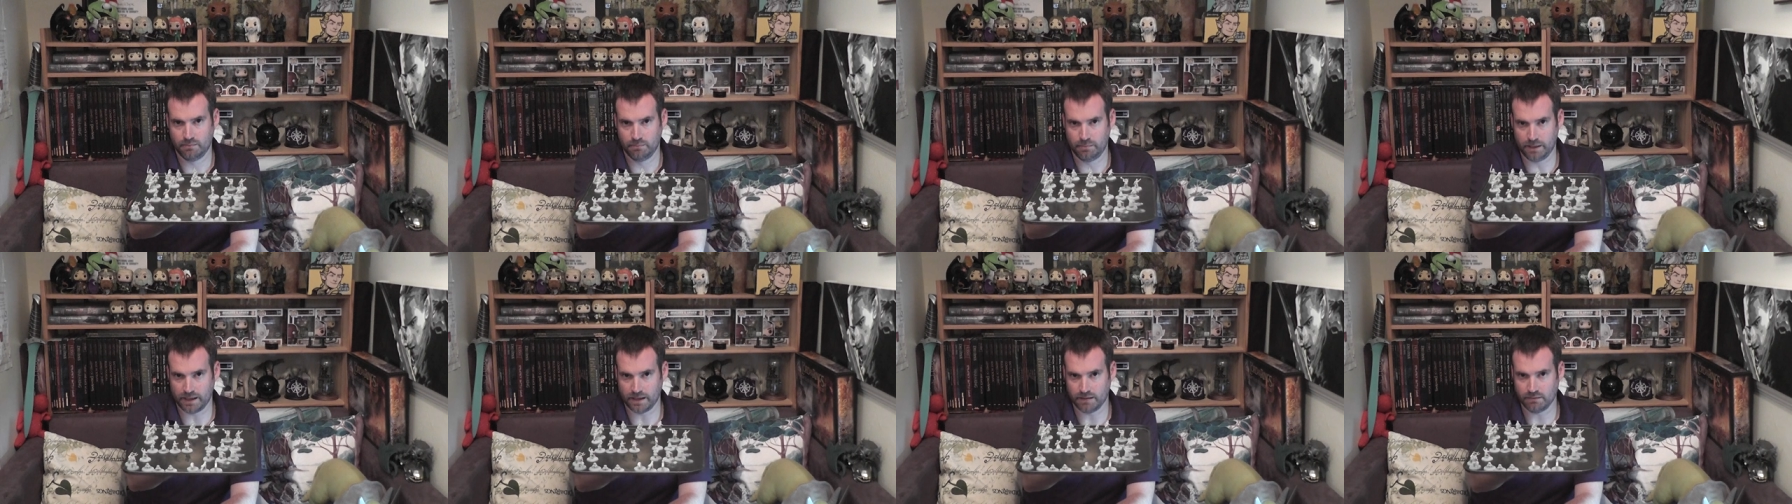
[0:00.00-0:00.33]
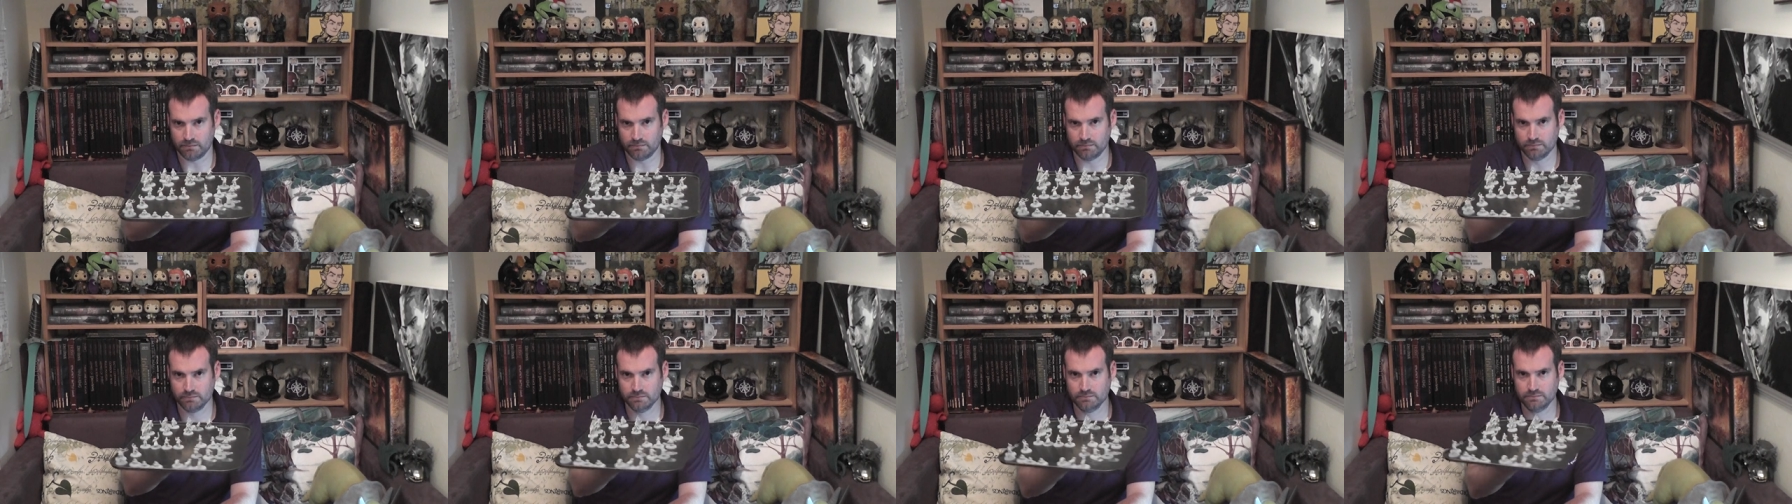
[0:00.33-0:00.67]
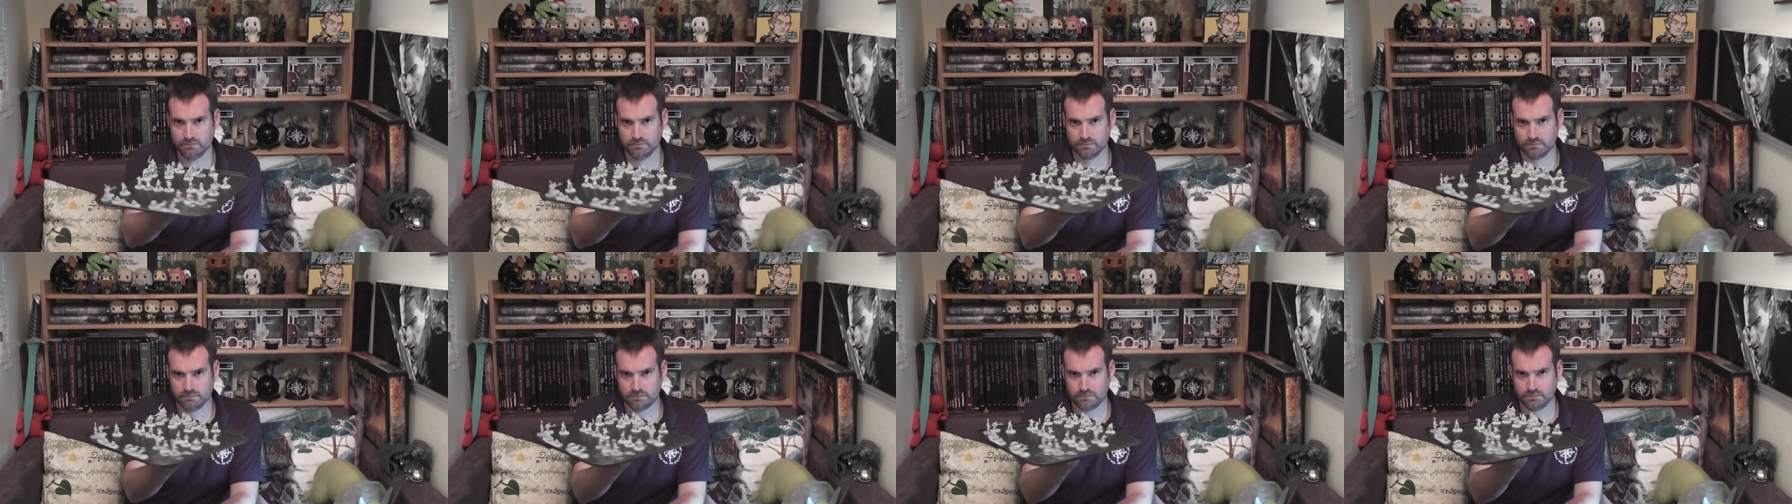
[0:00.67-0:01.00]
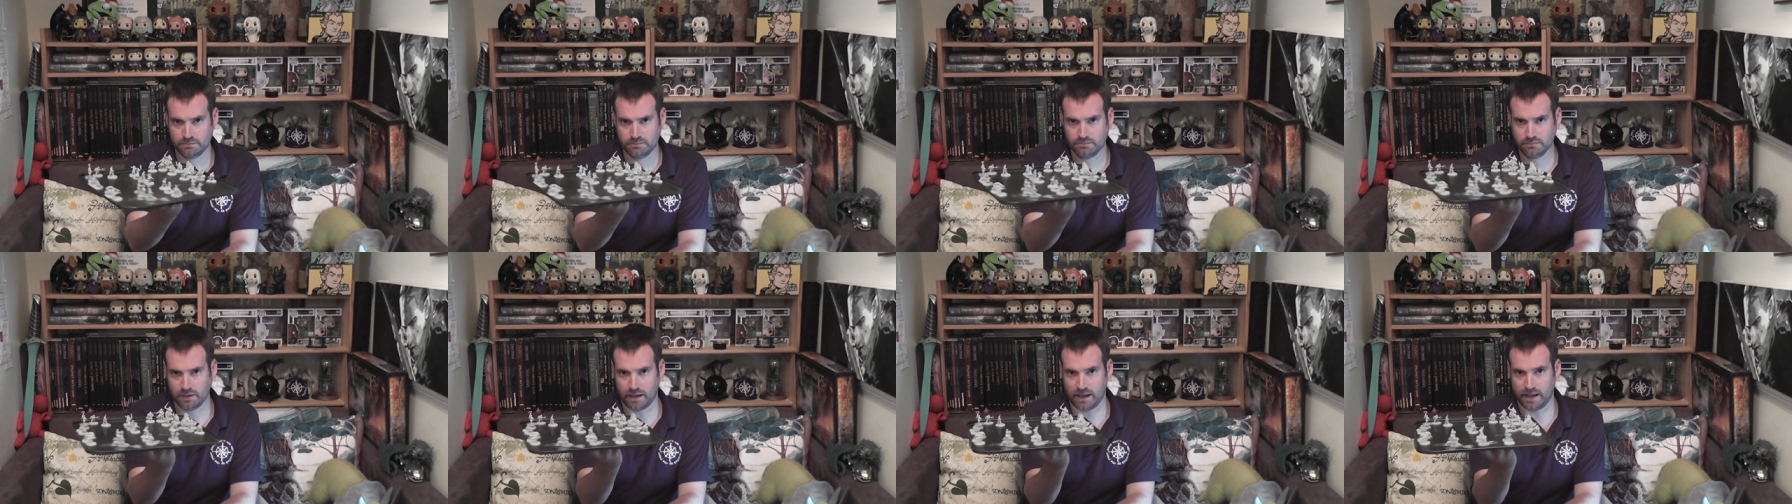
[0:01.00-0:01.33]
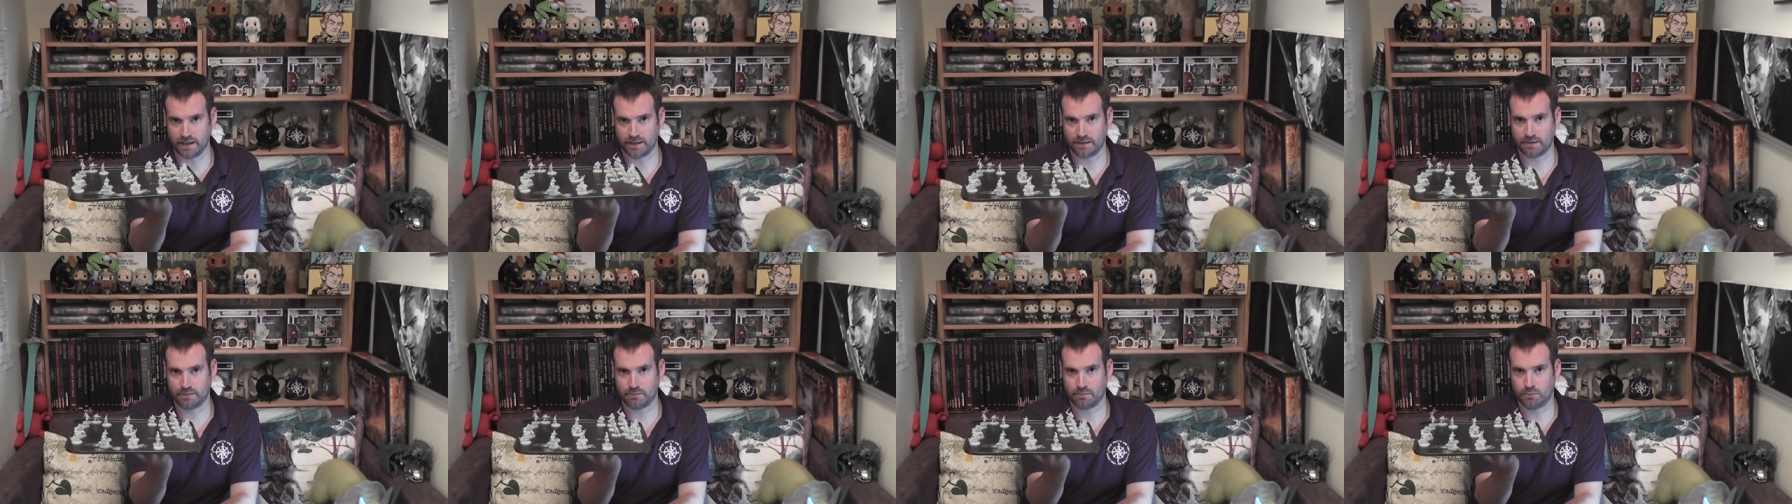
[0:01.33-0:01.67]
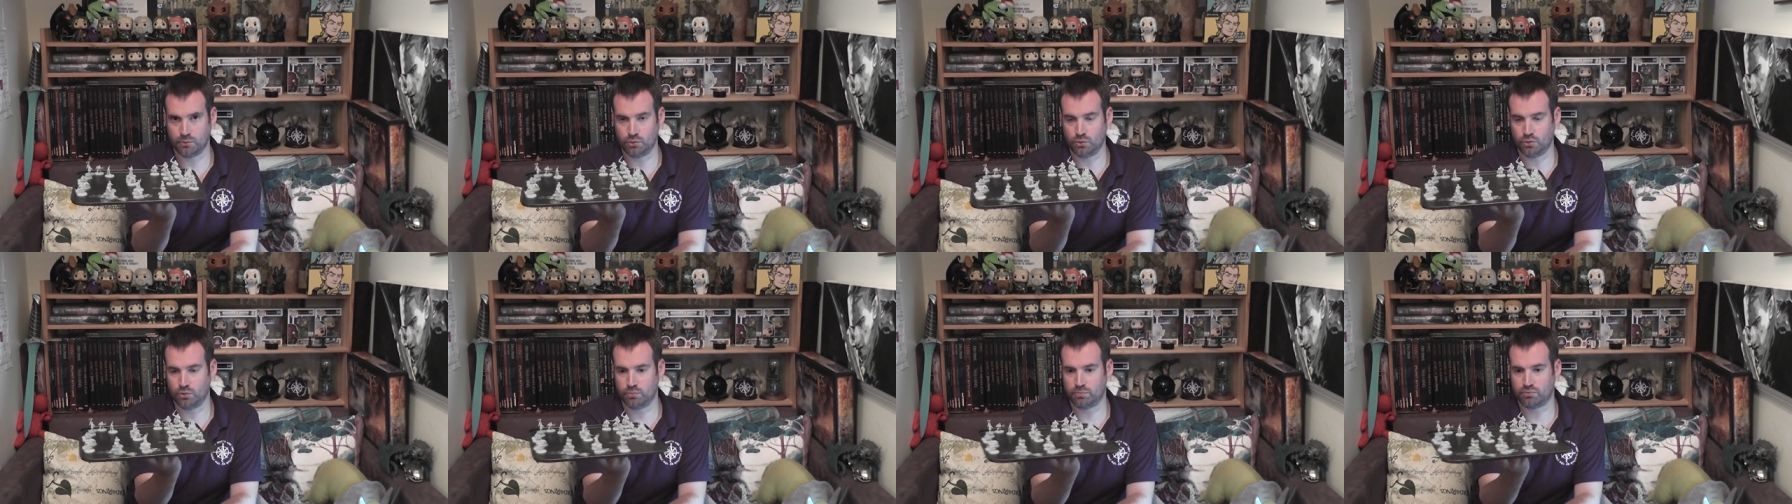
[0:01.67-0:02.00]
bigger and
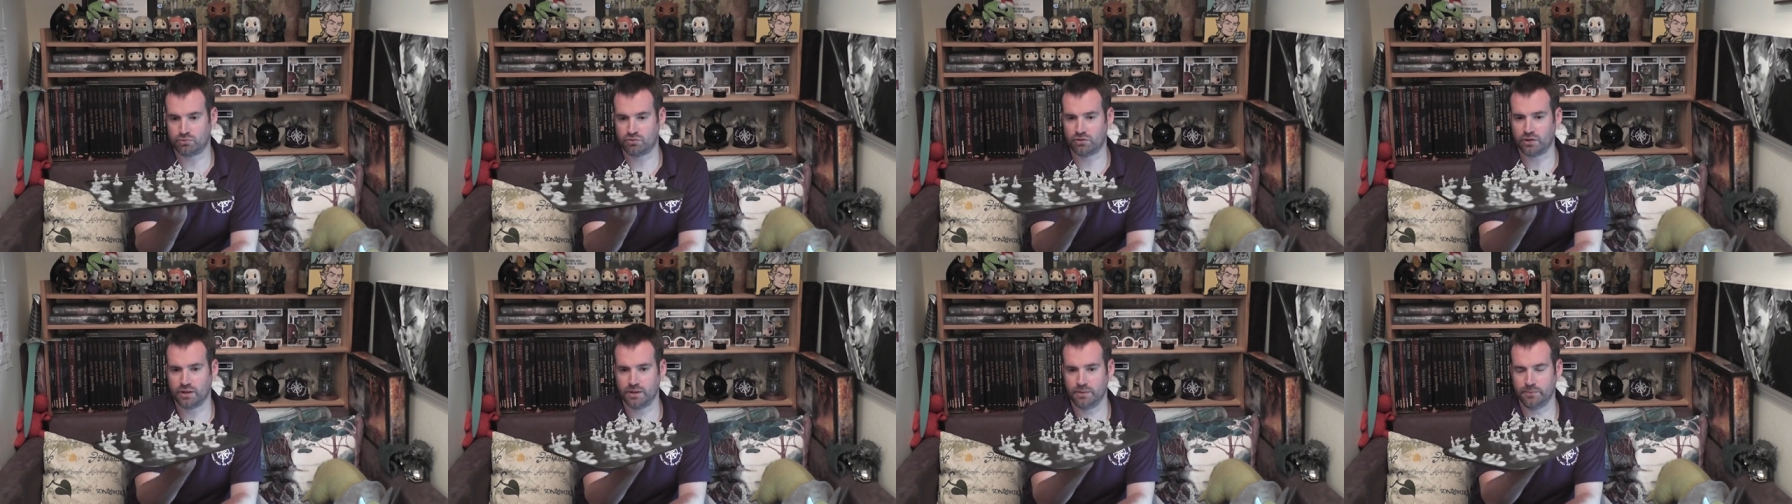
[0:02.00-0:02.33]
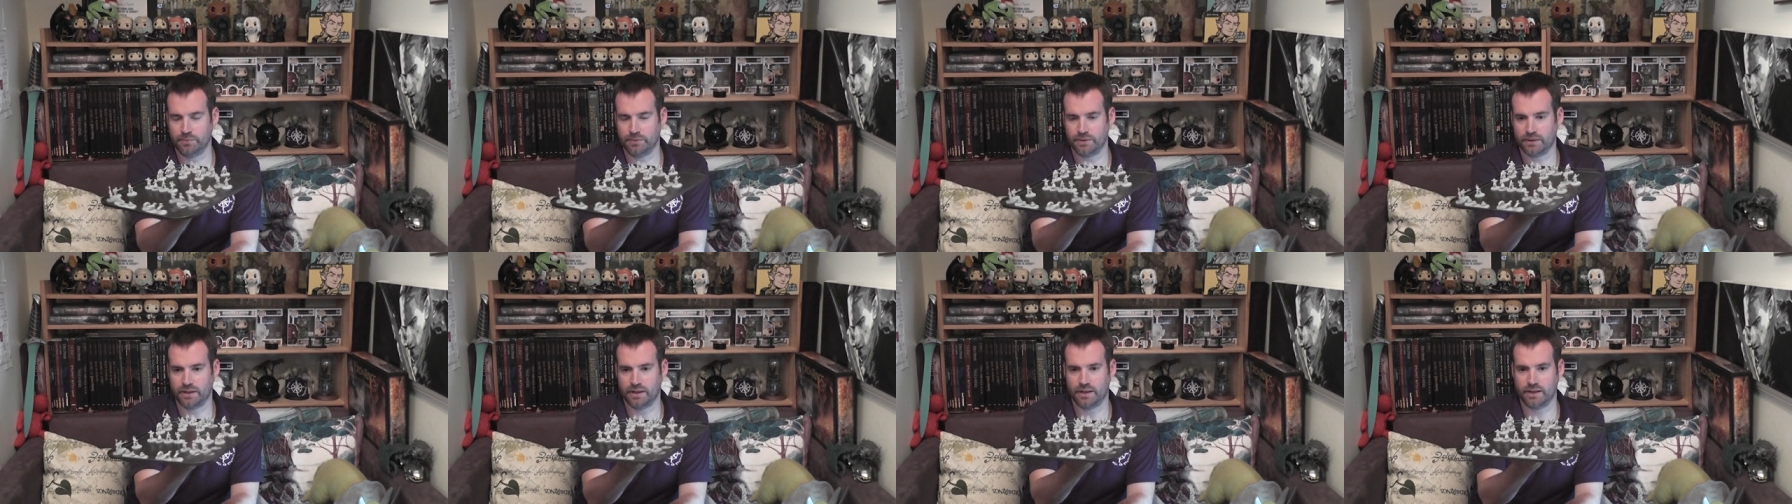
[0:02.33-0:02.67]
more primed.